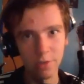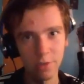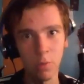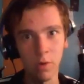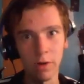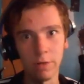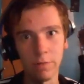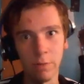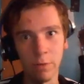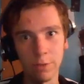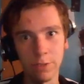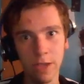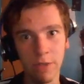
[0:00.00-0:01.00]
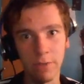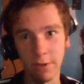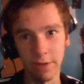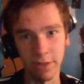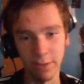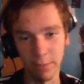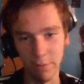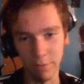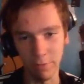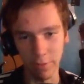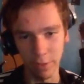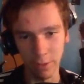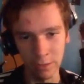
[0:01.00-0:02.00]
24-7 to keep
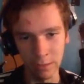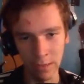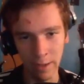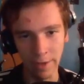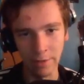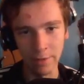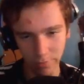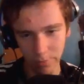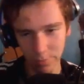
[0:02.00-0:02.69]
everything online.